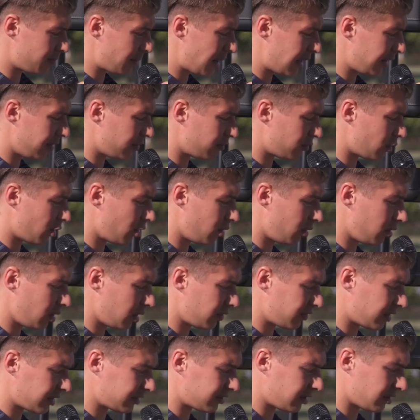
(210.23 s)
made the role
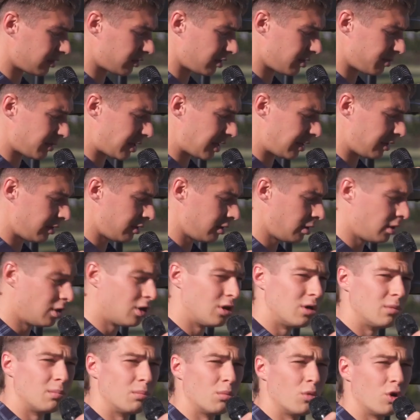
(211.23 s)
of artillerymen
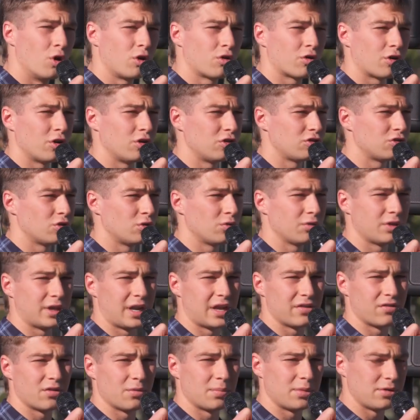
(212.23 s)
more crucial than
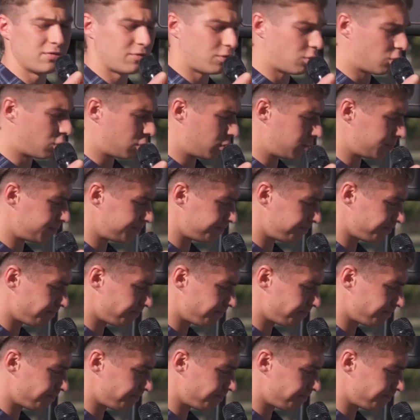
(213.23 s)
ever before.